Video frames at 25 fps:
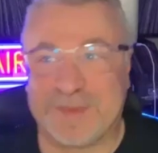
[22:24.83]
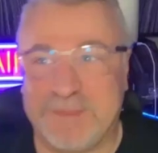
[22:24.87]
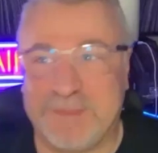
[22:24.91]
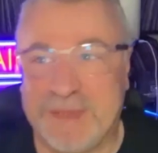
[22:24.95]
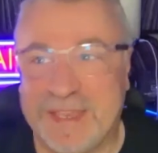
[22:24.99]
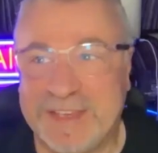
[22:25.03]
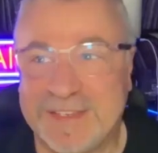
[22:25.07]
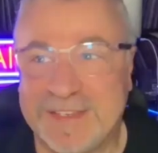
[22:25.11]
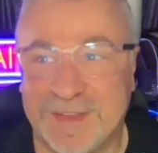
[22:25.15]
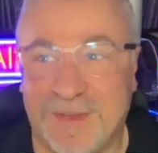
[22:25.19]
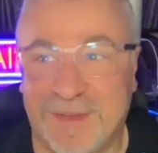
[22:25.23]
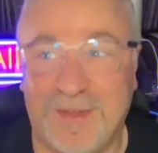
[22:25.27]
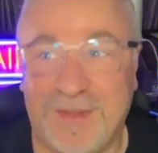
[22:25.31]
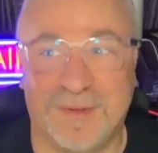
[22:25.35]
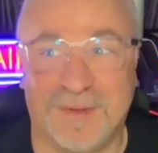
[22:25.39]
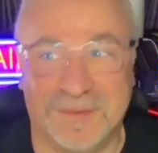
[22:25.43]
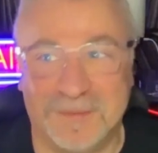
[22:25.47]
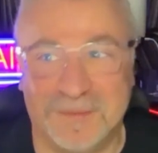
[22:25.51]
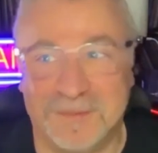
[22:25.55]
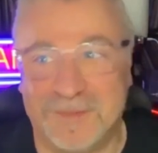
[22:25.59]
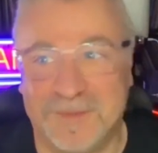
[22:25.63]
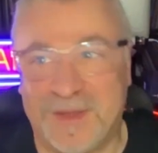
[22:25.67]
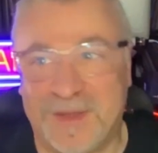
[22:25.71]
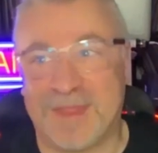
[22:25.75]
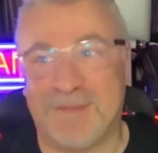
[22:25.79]
a big song.
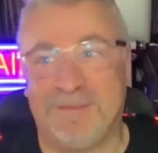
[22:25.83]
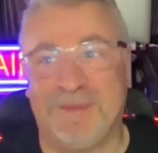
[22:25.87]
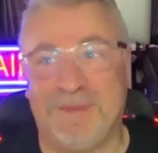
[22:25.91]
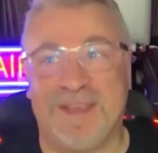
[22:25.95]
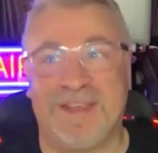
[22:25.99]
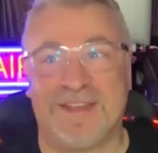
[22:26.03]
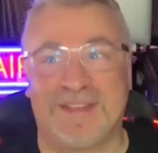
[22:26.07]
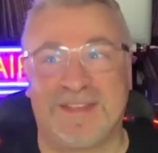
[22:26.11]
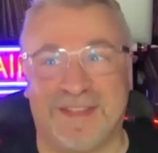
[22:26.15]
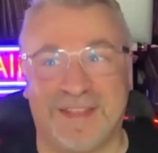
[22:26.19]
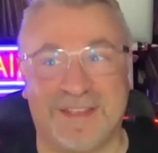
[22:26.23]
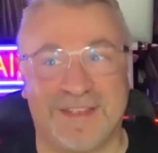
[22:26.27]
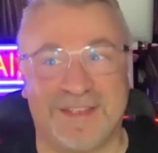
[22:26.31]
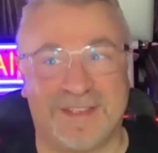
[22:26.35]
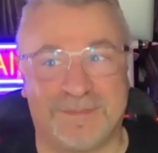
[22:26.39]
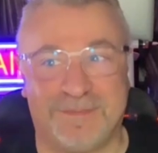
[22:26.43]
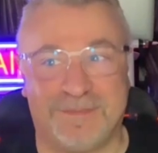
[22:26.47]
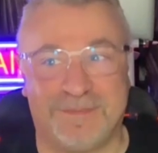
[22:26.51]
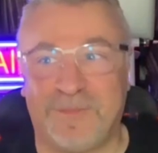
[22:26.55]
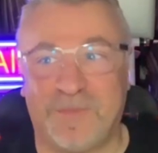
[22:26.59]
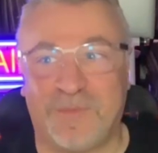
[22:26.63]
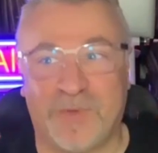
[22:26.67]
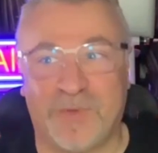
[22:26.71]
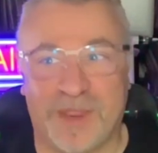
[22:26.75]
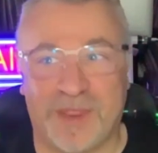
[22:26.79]
One of the biggest, I think it's
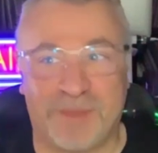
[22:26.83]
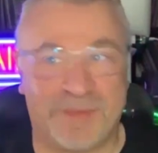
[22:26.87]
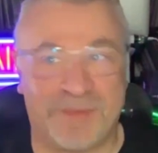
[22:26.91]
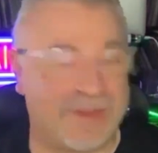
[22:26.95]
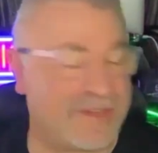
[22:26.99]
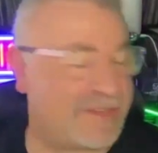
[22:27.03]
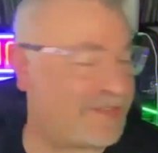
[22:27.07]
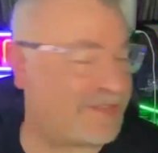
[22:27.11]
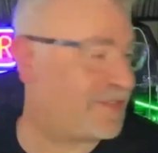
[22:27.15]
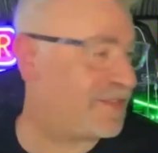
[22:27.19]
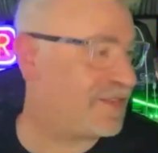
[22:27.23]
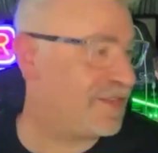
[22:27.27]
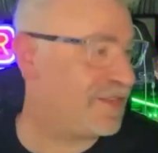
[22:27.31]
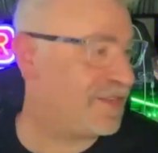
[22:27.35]
one of the